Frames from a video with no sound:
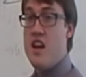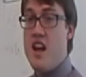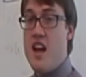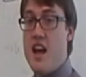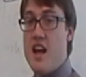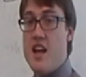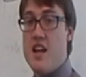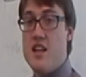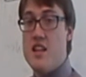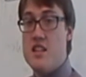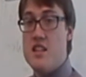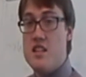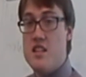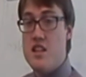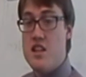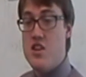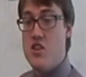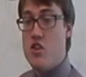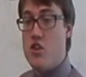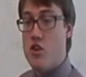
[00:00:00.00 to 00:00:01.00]
as
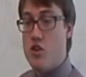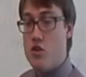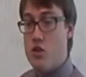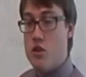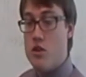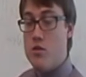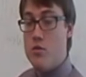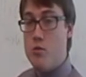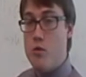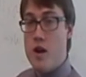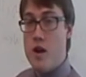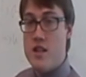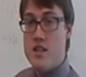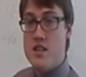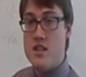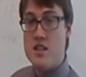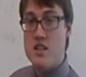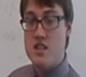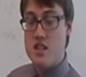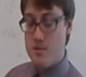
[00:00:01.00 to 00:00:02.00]
the Earl of
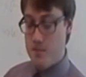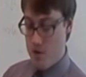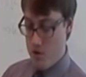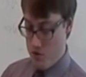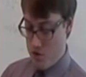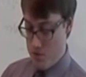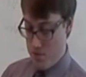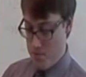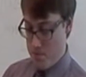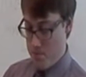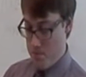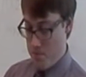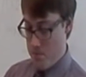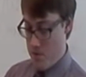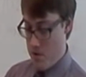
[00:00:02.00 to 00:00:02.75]
Wessex, the most